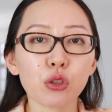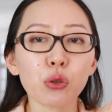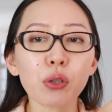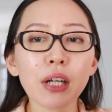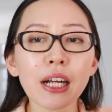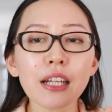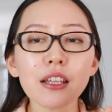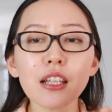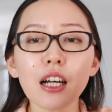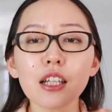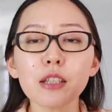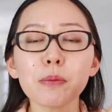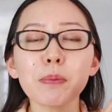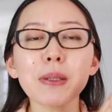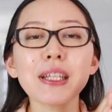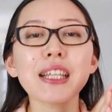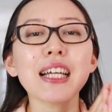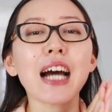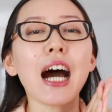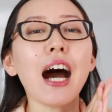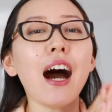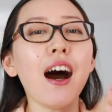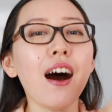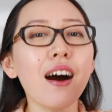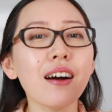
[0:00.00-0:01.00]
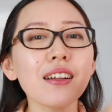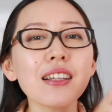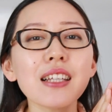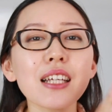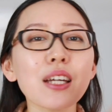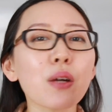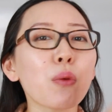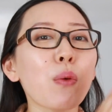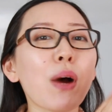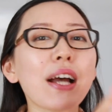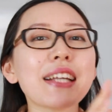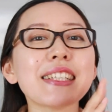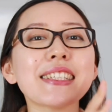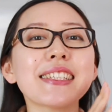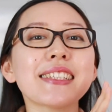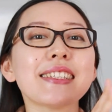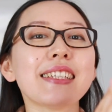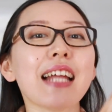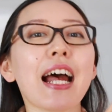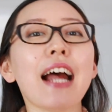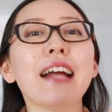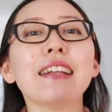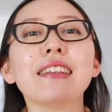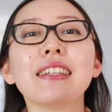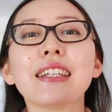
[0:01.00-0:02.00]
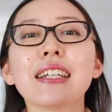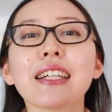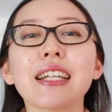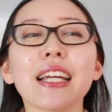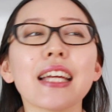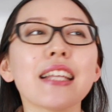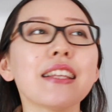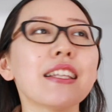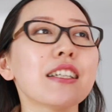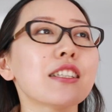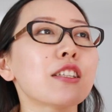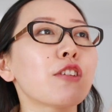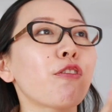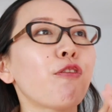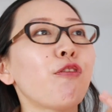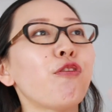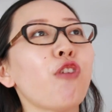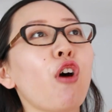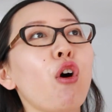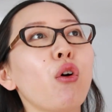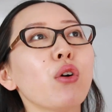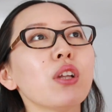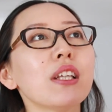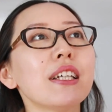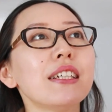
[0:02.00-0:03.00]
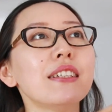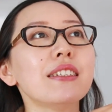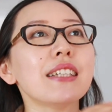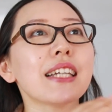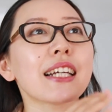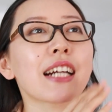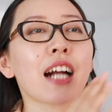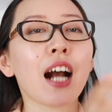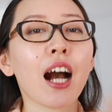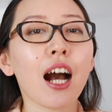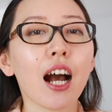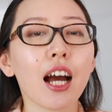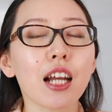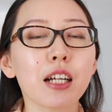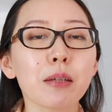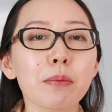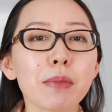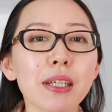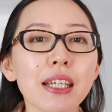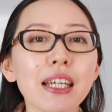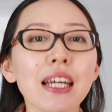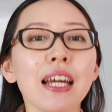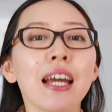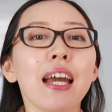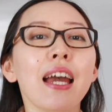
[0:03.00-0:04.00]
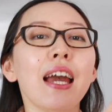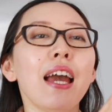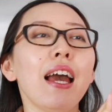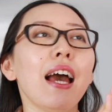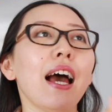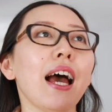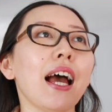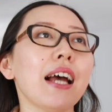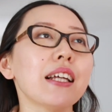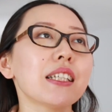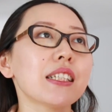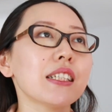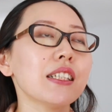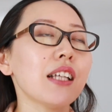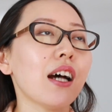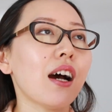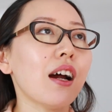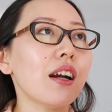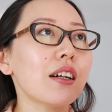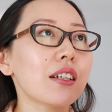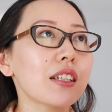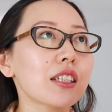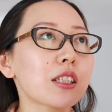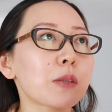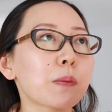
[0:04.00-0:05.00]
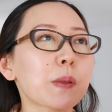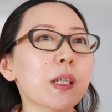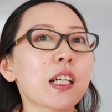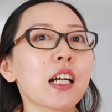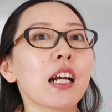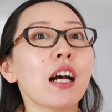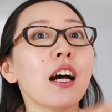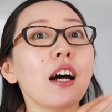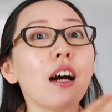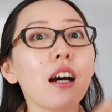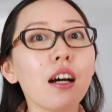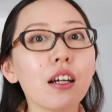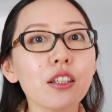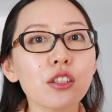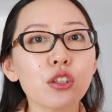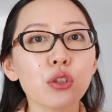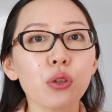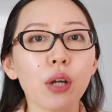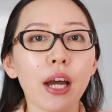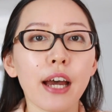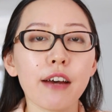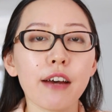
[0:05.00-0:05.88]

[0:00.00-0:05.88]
You cannot be the only one standing in this fallen economy as an artist because you